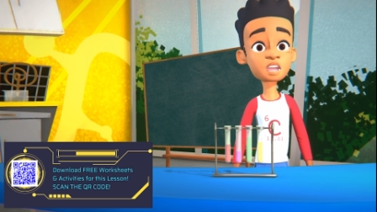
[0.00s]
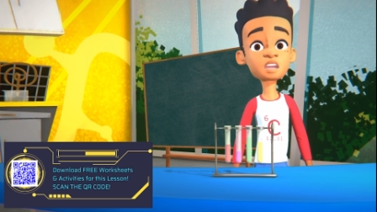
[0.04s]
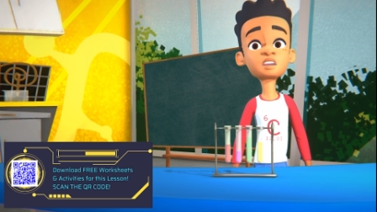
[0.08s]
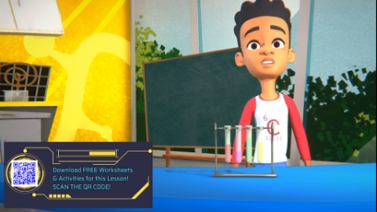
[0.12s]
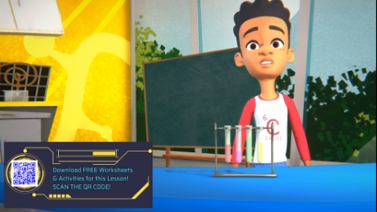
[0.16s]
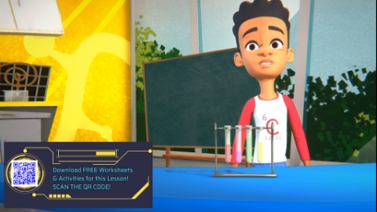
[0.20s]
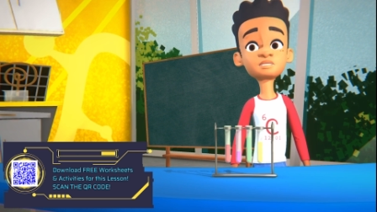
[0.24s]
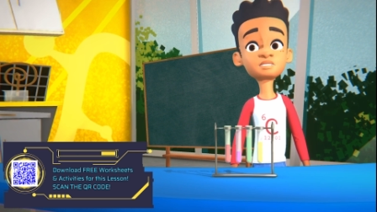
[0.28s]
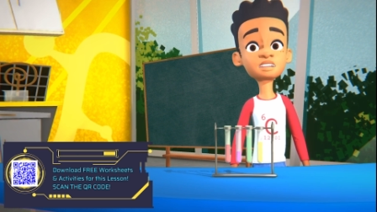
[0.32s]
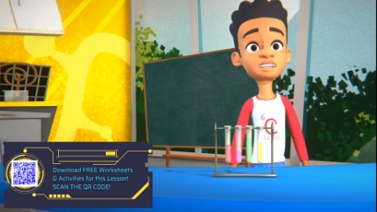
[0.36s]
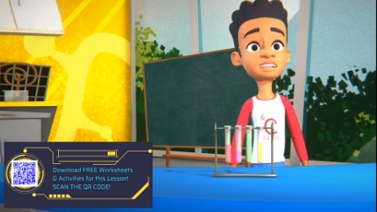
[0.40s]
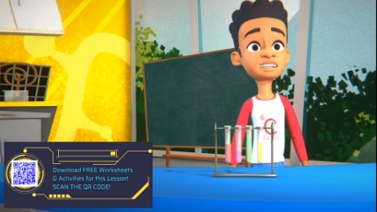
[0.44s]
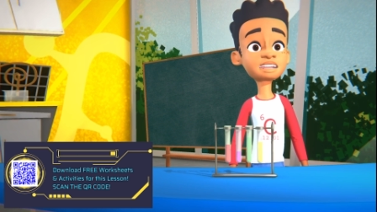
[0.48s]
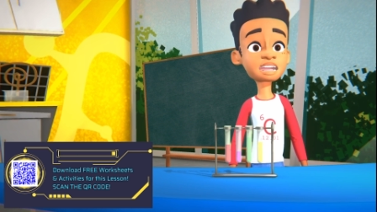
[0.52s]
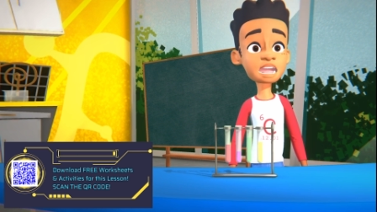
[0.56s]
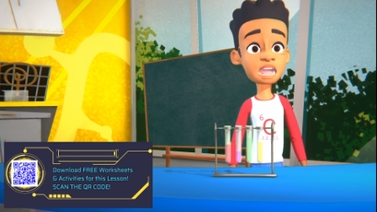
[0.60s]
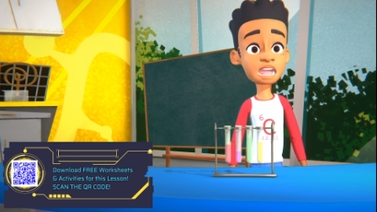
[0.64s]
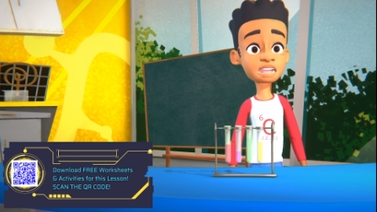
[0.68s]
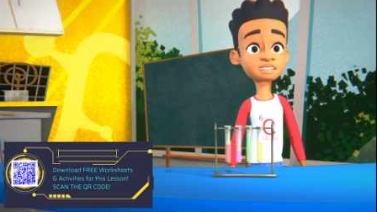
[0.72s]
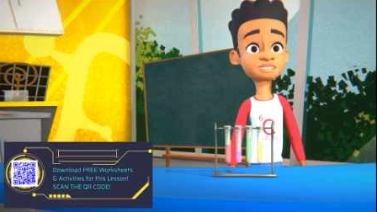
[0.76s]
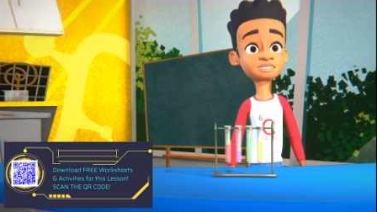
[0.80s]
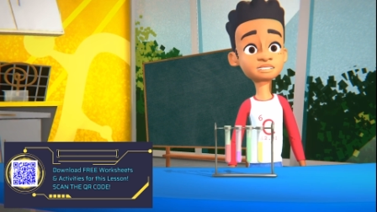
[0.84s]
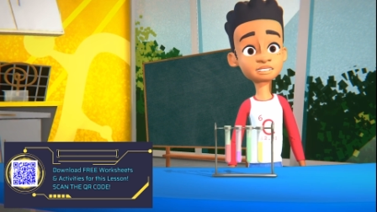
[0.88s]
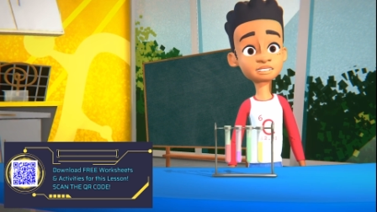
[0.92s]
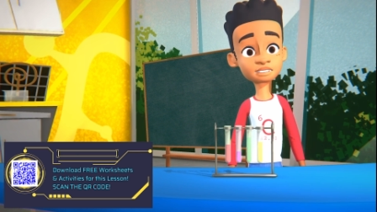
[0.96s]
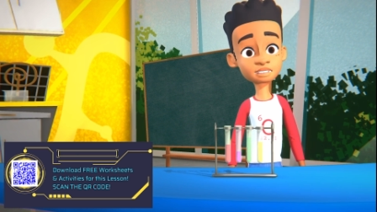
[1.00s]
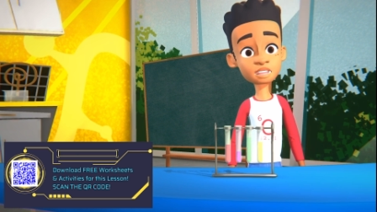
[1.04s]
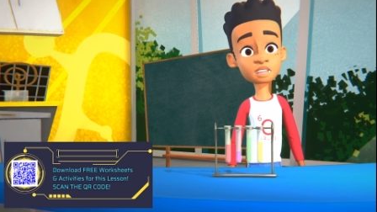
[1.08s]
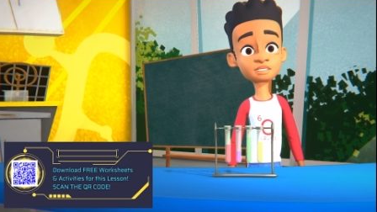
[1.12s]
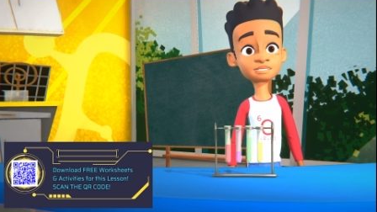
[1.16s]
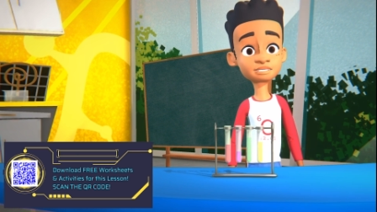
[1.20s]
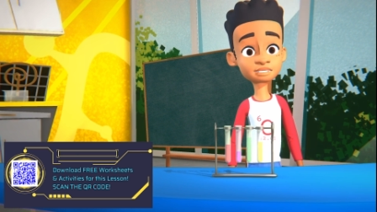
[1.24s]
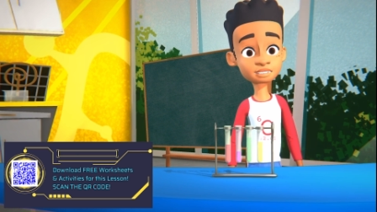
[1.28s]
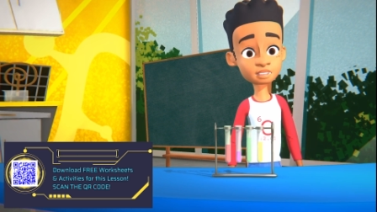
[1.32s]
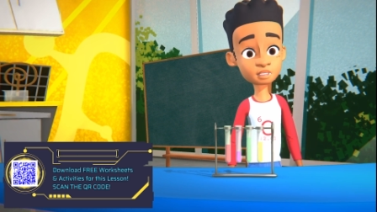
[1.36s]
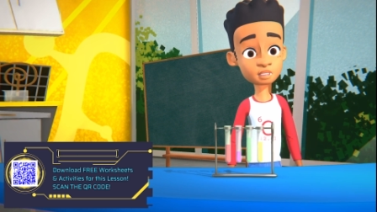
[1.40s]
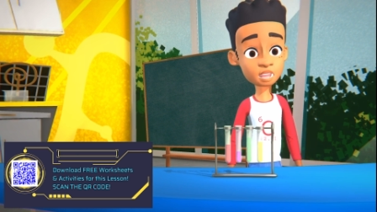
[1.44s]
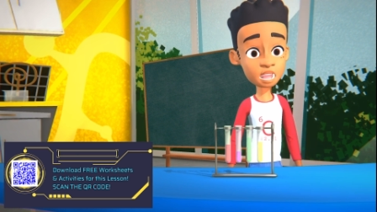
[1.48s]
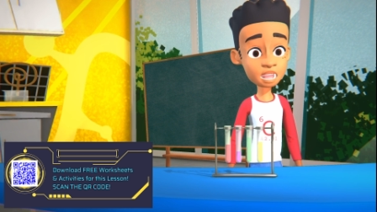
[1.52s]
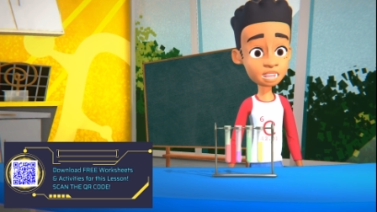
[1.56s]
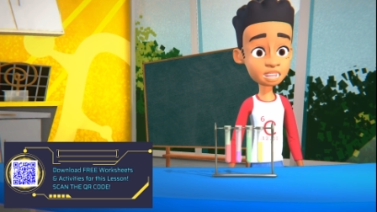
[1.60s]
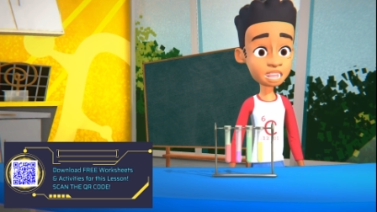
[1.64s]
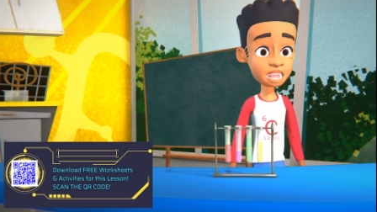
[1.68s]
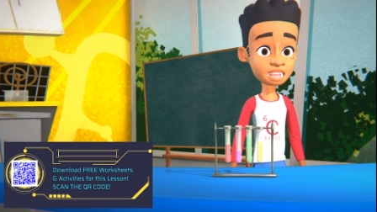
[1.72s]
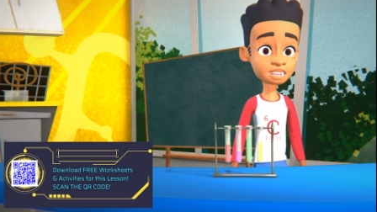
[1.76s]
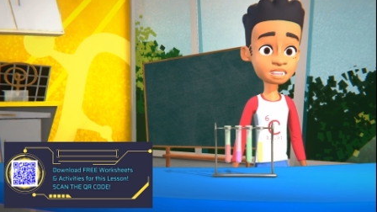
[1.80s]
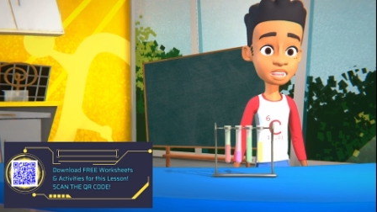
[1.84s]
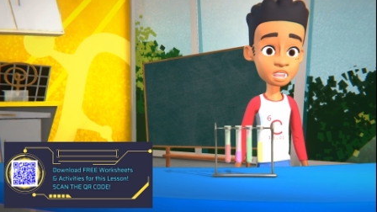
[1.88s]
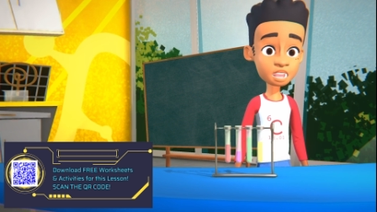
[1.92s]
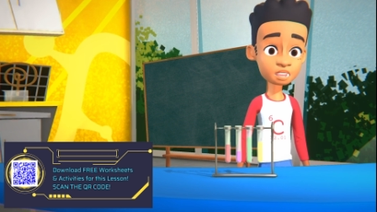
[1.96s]
Oh, and to go show
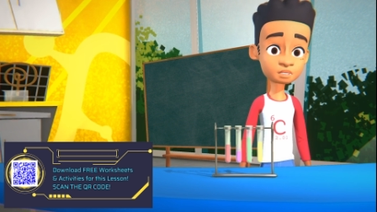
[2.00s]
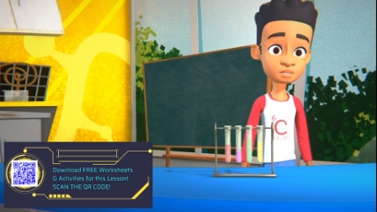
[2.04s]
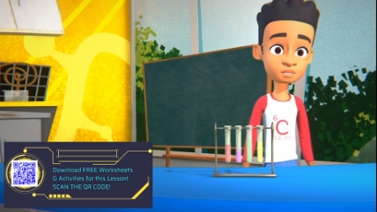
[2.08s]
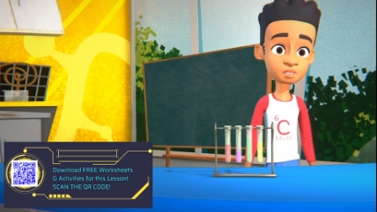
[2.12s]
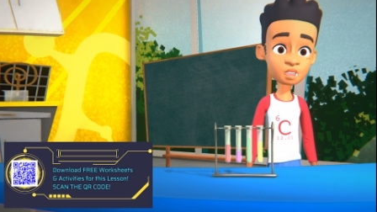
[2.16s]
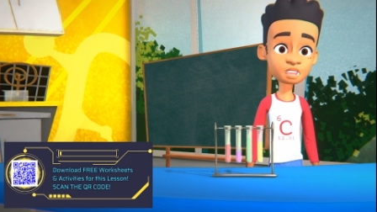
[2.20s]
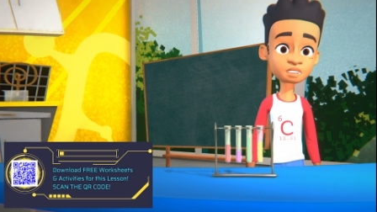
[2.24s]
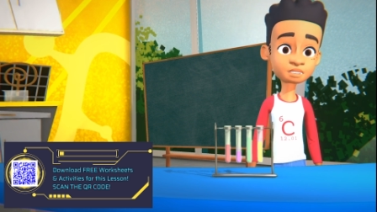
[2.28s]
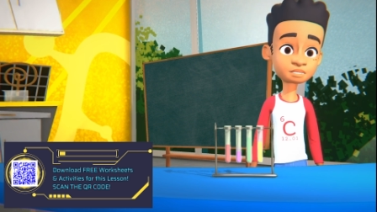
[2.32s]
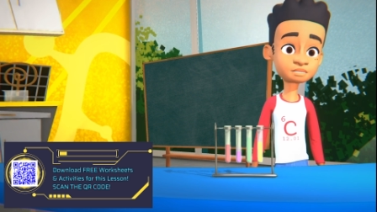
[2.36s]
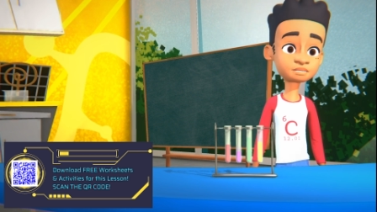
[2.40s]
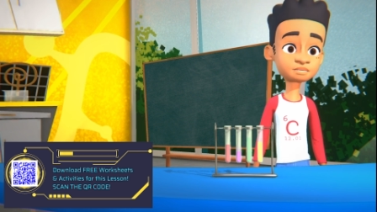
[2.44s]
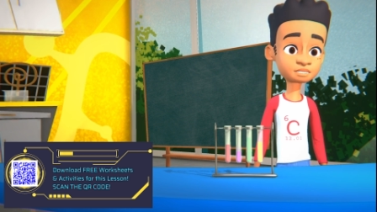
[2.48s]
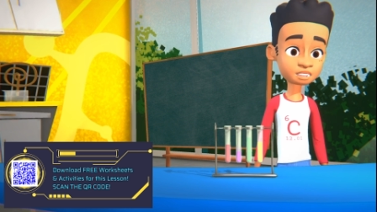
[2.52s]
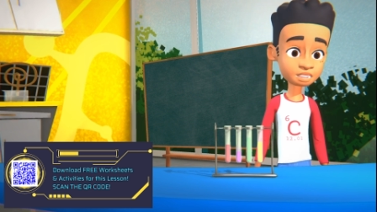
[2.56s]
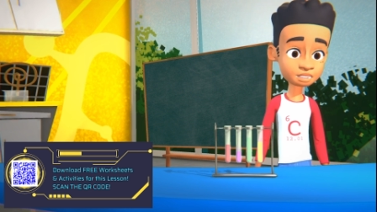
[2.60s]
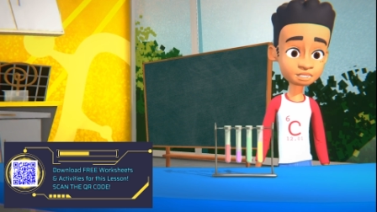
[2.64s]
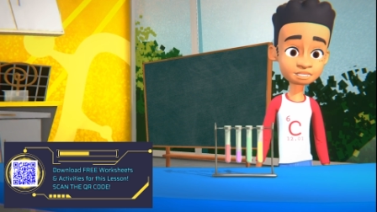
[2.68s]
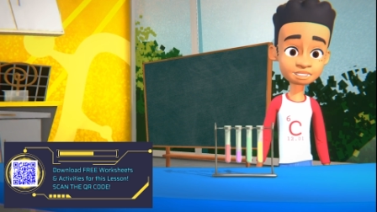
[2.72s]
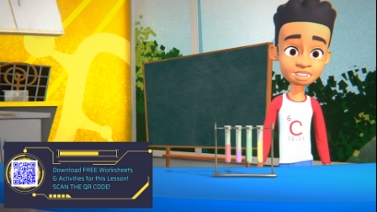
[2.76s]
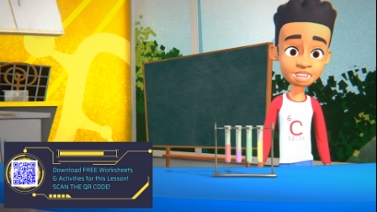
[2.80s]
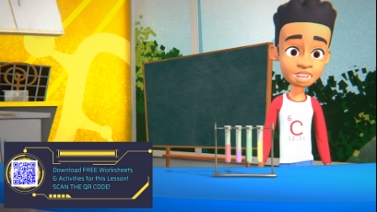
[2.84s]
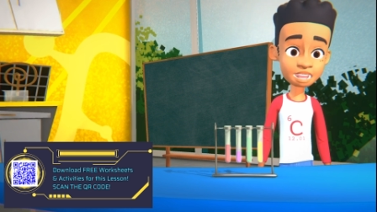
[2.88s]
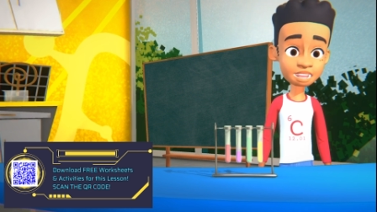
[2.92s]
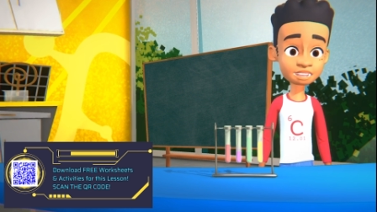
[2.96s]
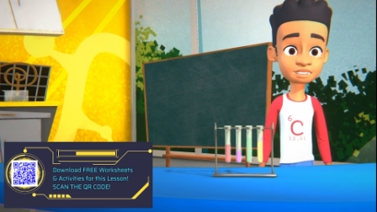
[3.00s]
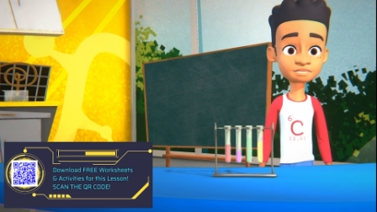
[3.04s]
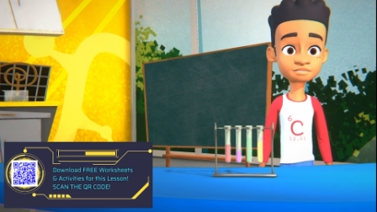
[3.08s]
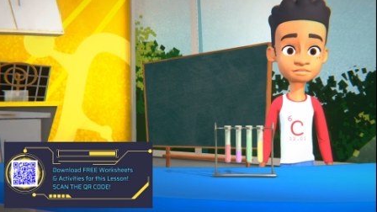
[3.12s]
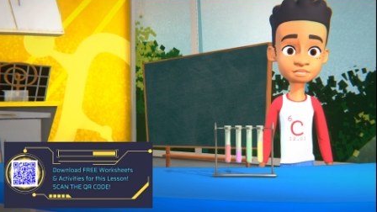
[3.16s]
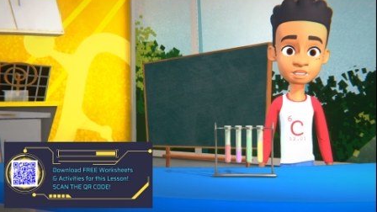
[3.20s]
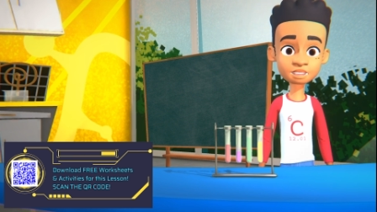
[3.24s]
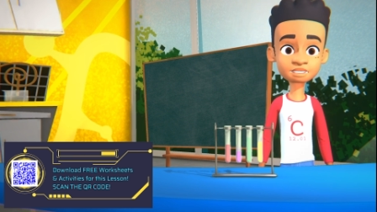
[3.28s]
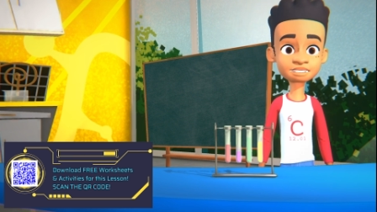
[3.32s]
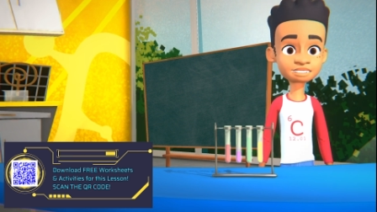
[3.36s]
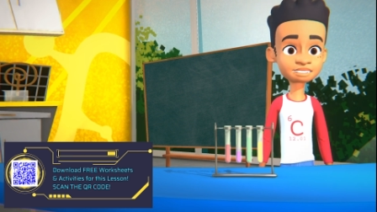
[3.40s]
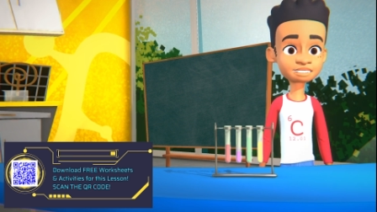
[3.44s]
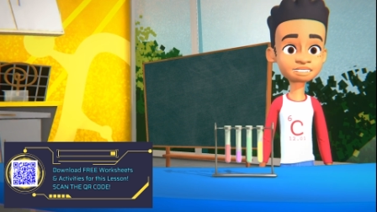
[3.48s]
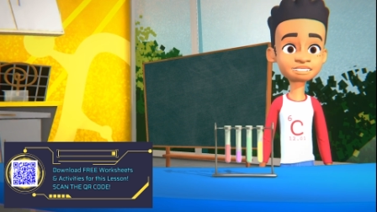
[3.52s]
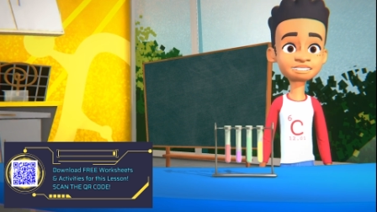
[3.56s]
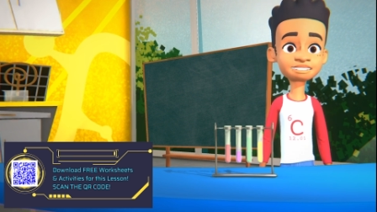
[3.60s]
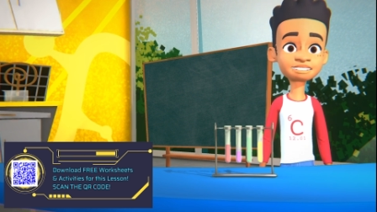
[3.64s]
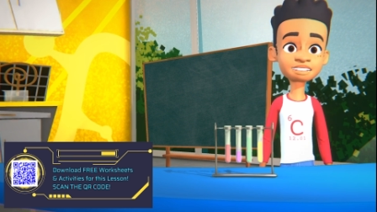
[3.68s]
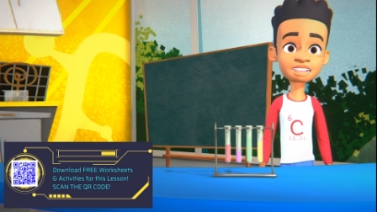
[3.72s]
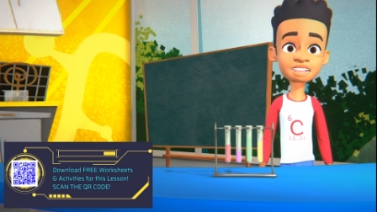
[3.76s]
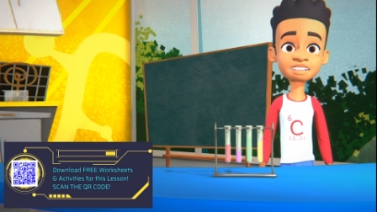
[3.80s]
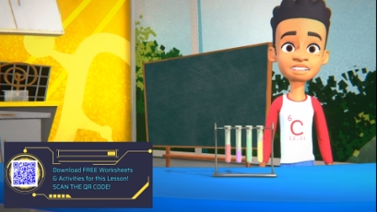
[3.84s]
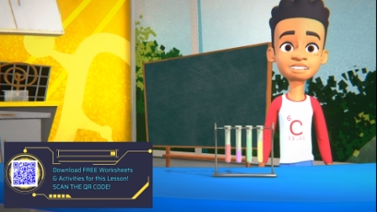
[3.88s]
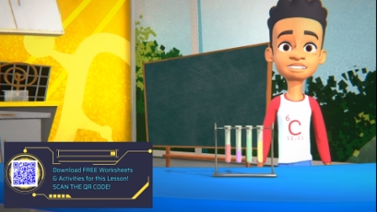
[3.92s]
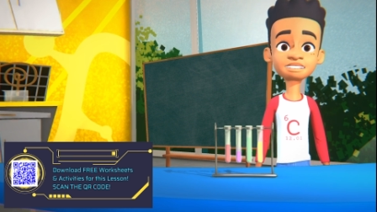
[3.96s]
Aunt Edna what a real cannonball
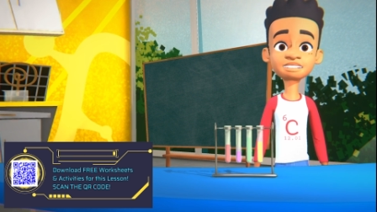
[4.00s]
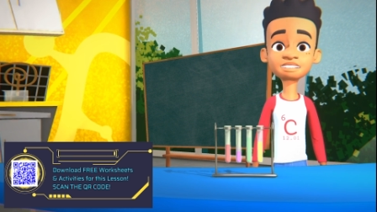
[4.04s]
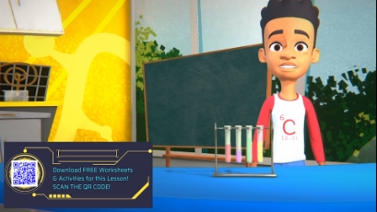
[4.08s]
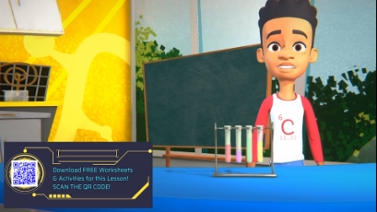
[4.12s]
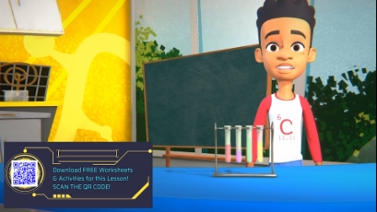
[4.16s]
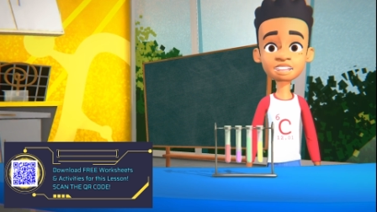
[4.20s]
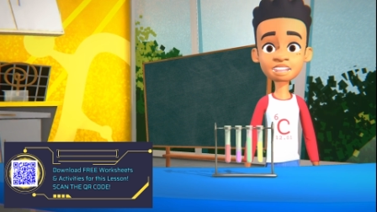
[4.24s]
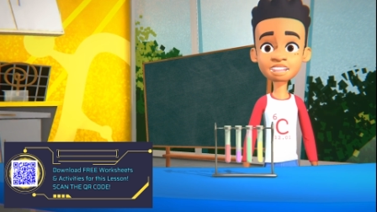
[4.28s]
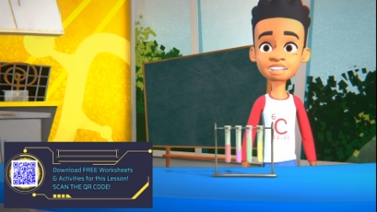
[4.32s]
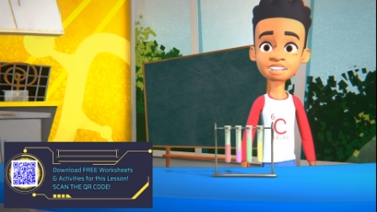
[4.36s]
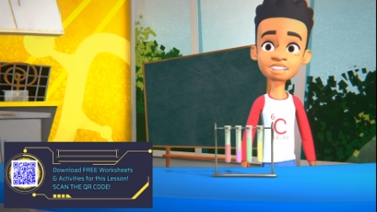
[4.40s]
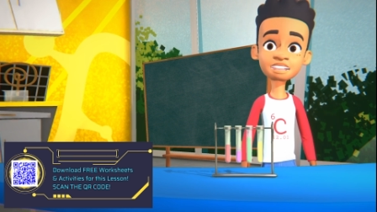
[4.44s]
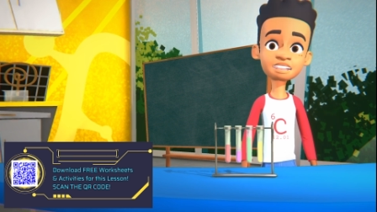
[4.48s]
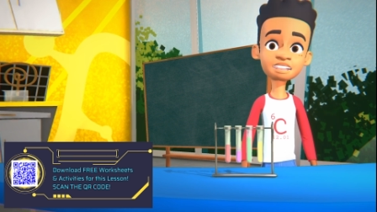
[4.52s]
looks like.